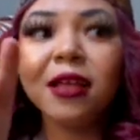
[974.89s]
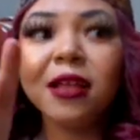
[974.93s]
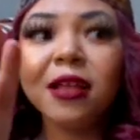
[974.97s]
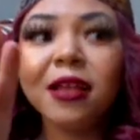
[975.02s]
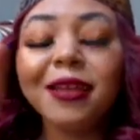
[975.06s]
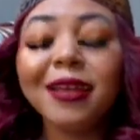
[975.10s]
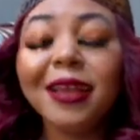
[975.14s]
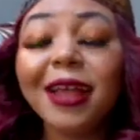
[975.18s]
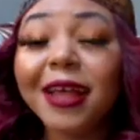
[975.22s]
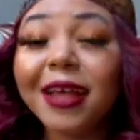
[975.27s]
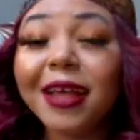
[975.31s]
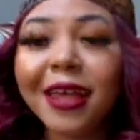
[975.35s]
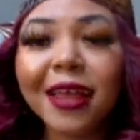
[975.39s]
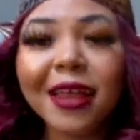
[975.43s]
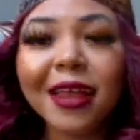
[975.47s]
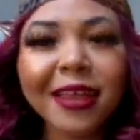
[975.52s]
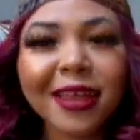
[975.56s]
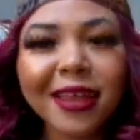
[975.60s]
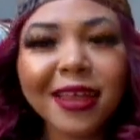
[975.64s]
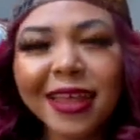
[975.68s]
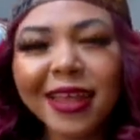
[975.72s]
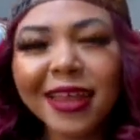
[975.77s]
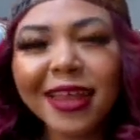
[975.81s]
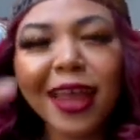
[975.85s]

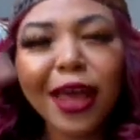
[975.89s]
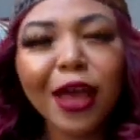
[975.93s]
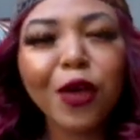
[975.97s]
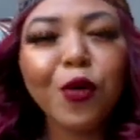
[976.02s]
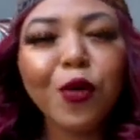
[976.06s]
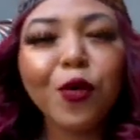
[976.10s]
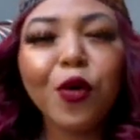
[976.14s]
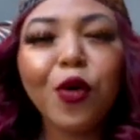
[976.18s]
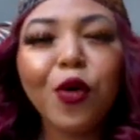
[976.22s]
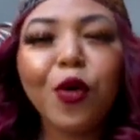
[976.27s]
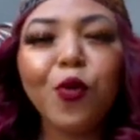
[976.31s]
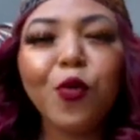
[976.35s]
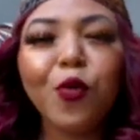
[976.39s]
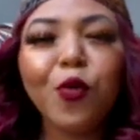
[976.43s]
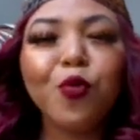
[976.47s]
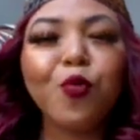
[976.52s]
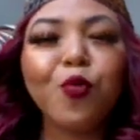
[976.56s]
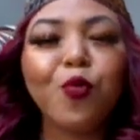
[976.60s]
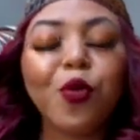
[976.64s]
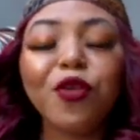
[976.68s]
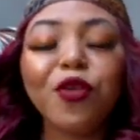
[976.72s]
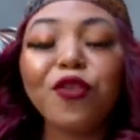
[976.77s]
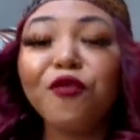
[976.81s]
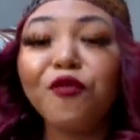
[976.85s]
luckily, like,
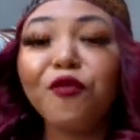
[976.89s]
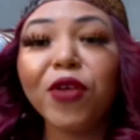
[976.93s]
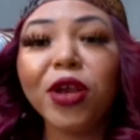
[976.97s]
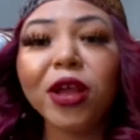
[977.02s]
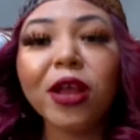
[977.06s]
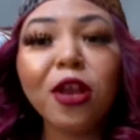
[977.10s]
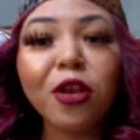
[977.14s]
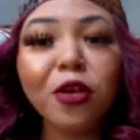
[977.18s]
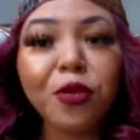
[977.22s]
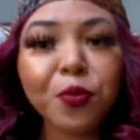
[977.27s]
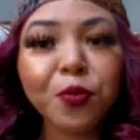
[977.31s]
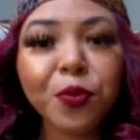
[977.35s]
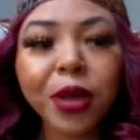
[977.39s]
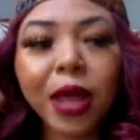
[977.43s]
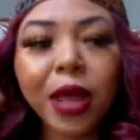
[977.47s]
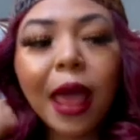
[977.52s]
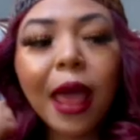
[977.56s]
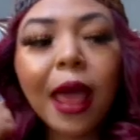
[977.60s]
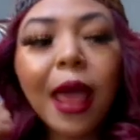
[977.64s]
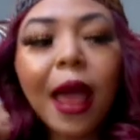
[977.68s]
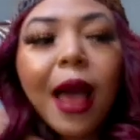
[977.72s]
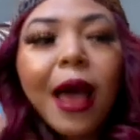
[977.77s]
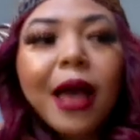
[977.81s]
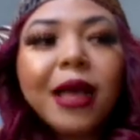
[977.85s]
one random
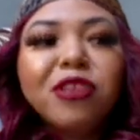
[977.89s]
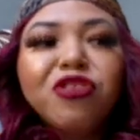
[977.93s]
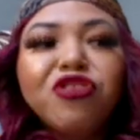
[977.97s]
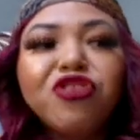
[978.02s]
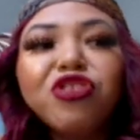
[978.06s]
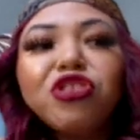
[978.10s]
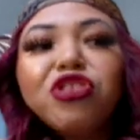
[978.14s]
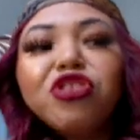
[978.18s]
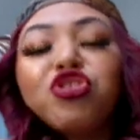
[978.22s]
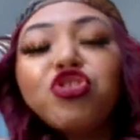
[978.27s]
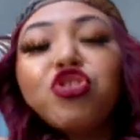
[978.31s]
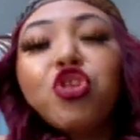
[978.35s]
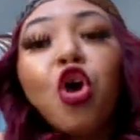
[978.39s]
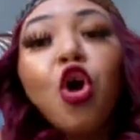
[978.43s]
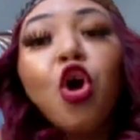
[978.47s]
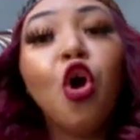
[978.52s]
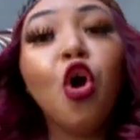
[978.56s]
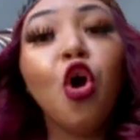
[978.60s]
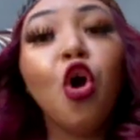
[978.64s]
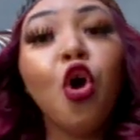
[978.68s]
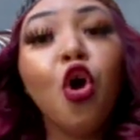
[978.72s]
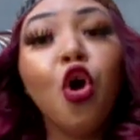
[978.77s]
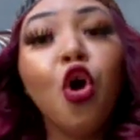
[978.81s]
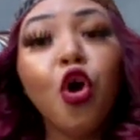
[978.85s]
day I just
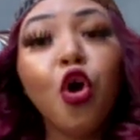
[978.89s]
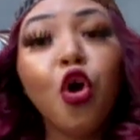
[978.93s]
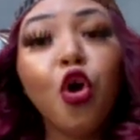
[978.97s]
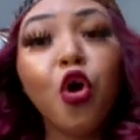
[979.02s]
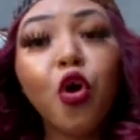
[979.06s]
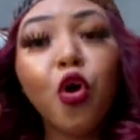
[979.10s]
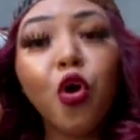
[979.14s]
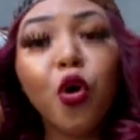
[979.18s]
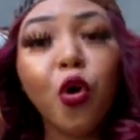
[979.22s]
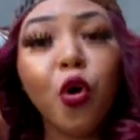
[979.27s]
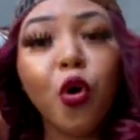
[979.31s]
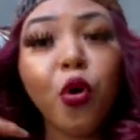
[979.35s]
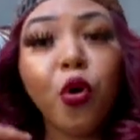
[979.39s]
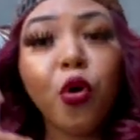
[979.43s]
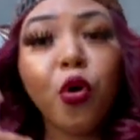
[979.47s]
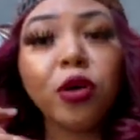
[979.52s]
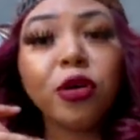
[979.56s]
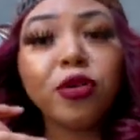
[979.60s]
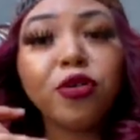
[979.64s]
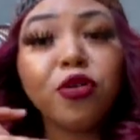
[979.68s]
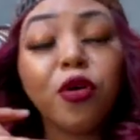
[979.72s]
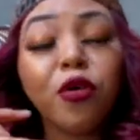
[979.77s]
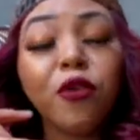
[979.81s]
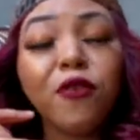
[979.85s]
called
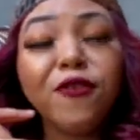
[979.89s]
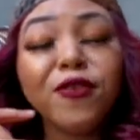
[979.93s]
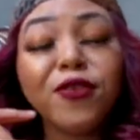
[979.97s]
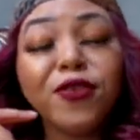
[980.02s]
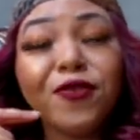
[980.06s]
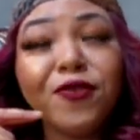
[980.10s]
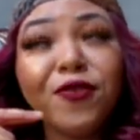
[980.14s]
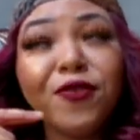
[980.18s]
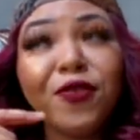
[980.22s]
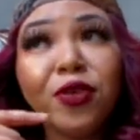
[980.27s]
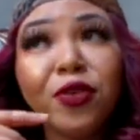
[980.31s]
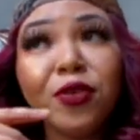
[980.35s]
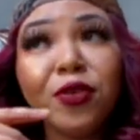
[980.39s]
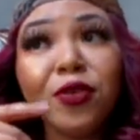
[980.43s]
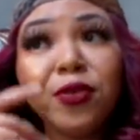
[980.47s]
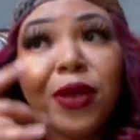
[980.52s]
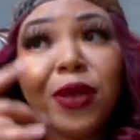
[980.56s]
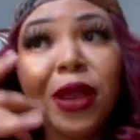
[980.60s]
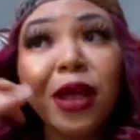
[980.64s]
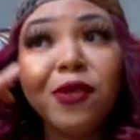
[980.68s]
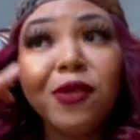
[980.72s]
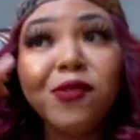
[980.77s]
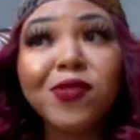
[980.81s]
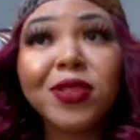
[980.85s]
over the phone and
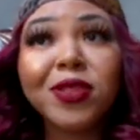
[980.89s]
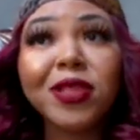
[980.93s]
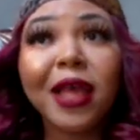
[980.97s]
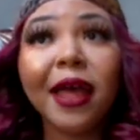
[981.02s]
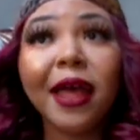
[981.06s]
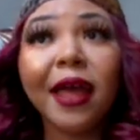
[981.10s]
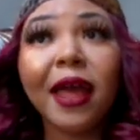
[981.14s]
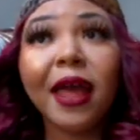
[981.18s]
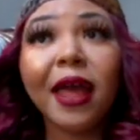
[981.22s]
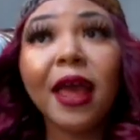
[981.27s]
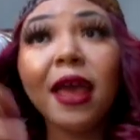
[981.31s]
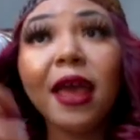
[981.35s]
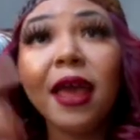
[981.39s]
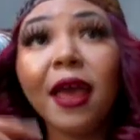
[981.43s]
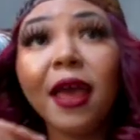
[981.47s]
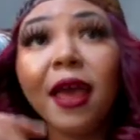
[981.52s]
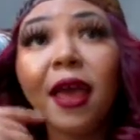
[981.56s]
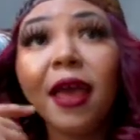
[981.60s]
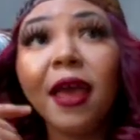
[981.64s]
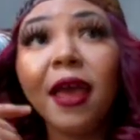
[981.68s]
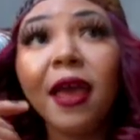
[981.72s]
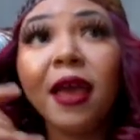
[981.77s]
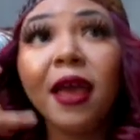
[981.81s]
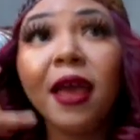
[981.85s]
I was like,
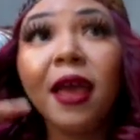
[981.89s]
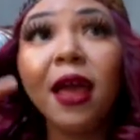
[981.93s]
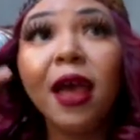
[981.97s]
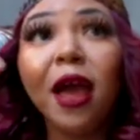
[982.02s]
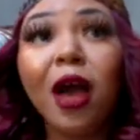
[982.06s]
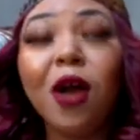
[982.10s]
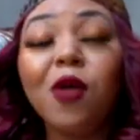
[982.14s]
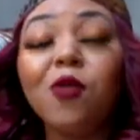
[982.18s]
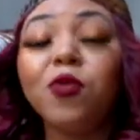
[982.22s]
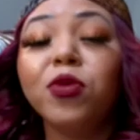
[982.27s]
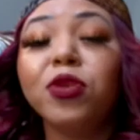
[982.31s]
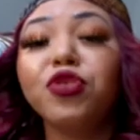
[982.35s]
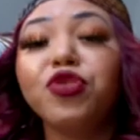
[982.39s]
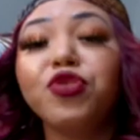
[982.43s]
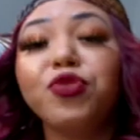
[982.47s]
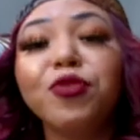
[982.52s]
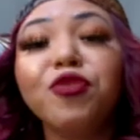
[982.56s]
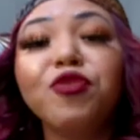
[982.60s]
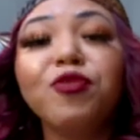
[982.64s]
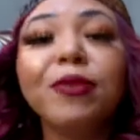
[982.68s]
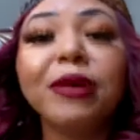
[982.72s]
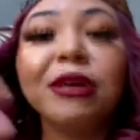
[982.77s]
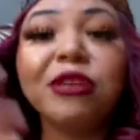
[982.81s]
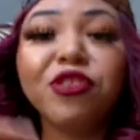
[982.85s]
hey, I want to switch
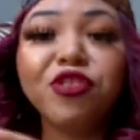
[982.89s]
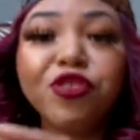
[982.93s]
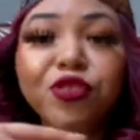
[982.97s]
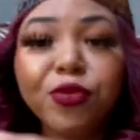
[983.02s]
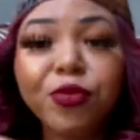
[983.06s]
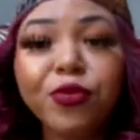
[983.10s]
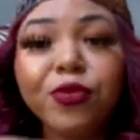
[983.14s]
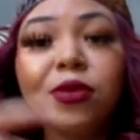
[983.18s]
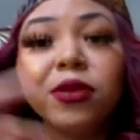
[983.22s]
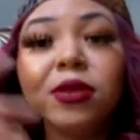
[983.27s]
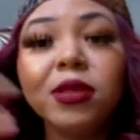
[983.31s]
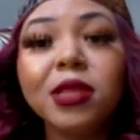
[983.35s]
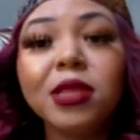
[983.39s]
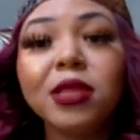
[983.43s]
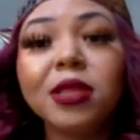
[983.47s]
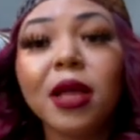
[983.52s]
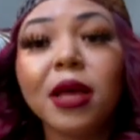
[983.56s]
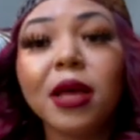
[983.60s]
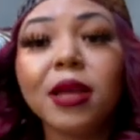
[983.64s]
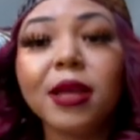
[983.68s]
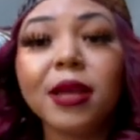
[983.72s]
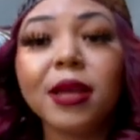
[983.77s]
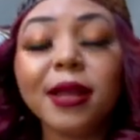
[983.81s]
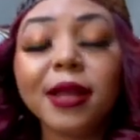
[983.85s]
my insurance, da
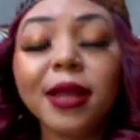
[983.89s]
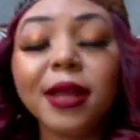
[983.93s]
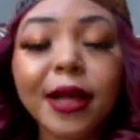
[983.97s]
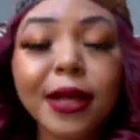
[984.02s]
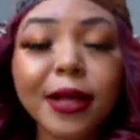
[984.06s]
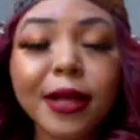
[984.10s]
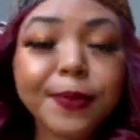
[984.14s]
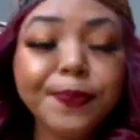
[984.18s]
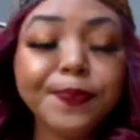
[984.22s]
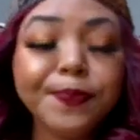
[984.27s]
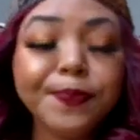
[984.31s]
da da